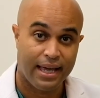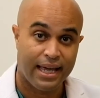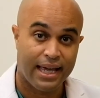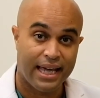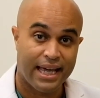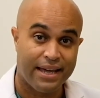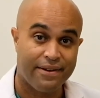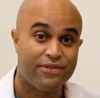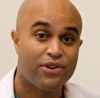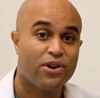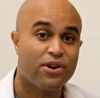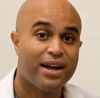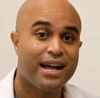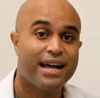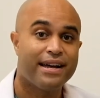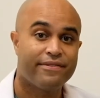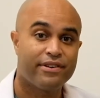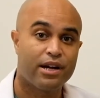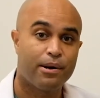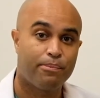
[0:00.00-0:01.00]
If you're
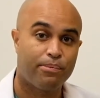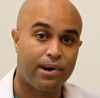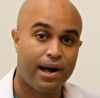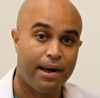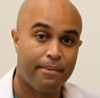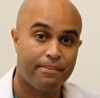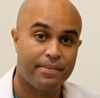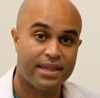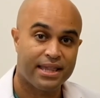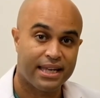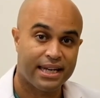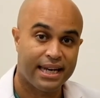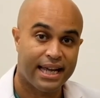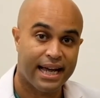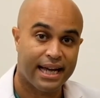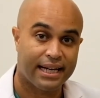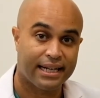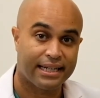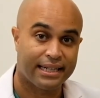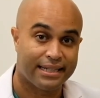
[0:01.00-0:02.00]
having a problem in the neck
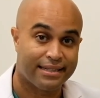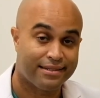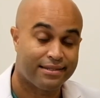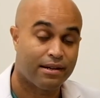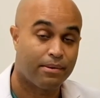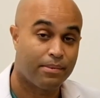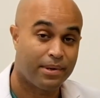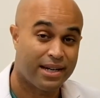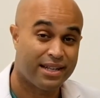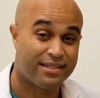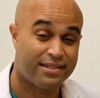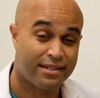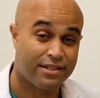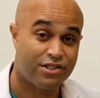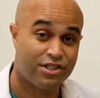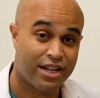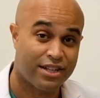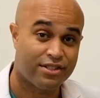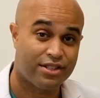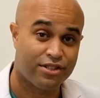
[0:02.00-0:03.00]
and someone has
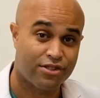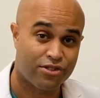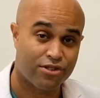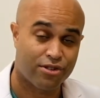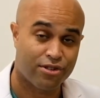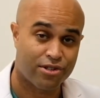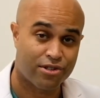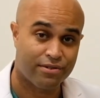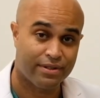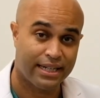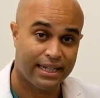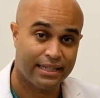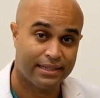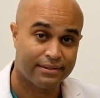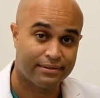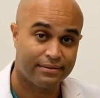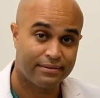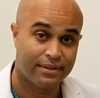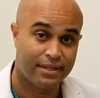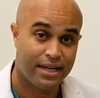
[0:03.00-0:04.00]
suggested surgery,
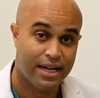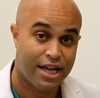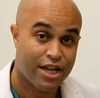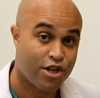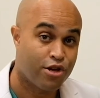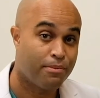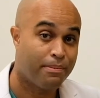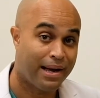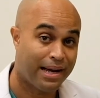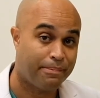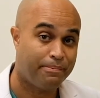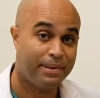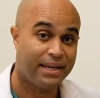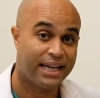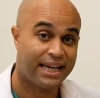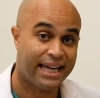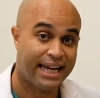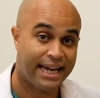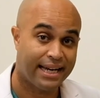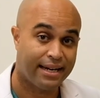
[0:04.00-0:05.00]
you might be a
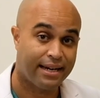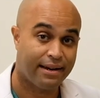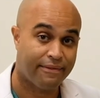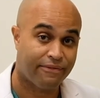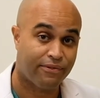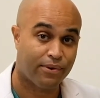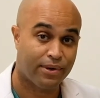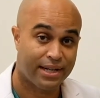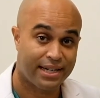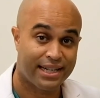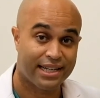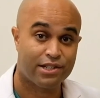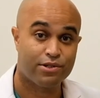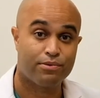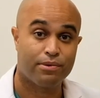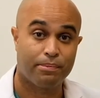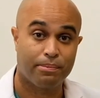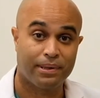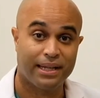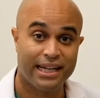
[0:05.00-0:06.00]
candidate for a disc
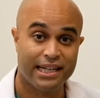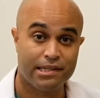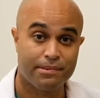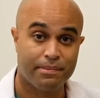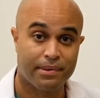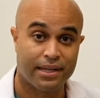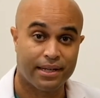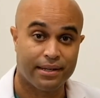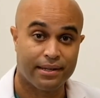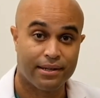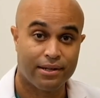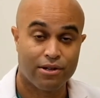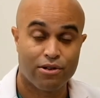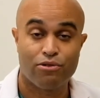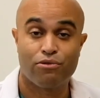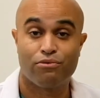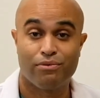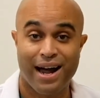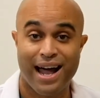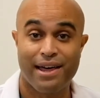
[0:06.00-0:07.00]
replacement
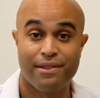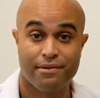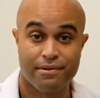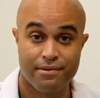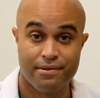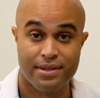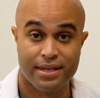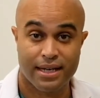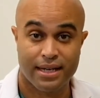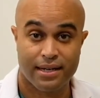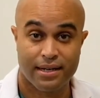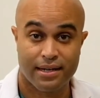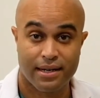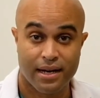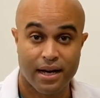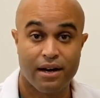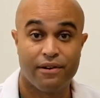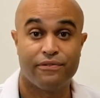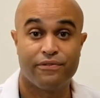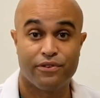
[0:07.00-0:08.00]
rather than
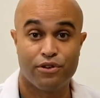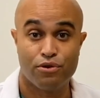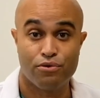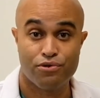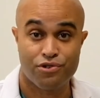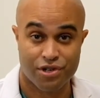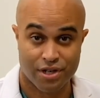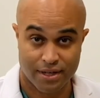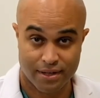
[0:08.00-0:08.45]
a fusion.